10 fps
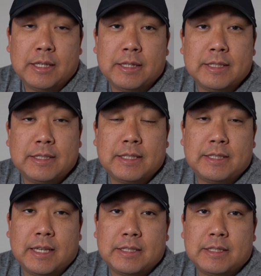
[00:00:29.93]
This is a
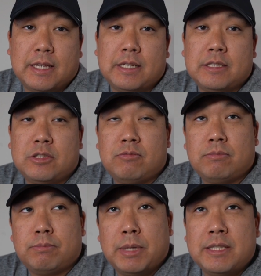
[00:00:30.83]
test that
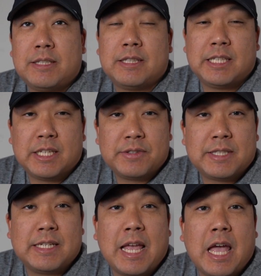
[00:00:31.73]
basically gives us
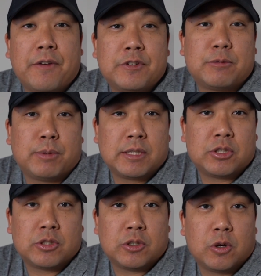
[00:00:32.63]
an average blood
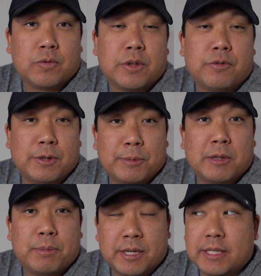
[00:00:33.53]
sugar over a
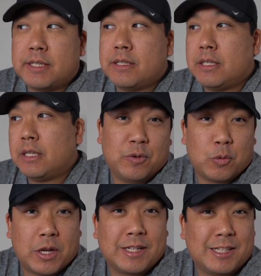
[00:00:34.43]
3-month period. If you
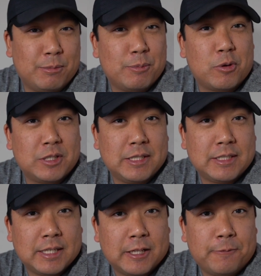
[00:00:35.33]
want a little bit more
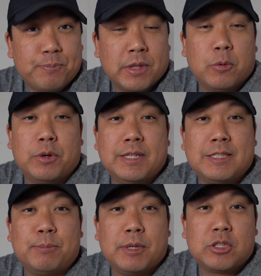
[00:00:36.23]
detail, what
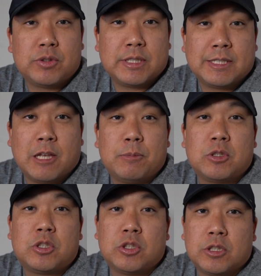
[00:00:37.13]
it's measuring is how much
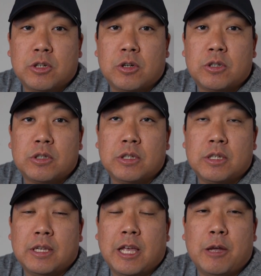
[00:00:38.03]
sugar or
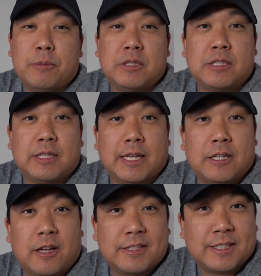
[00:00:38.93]
how much
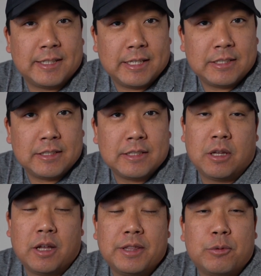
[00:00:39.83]
glycosylation is
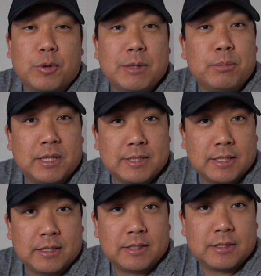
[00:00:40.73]
on the red blood
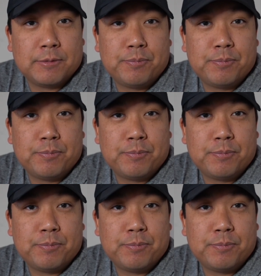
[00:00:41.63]
cells.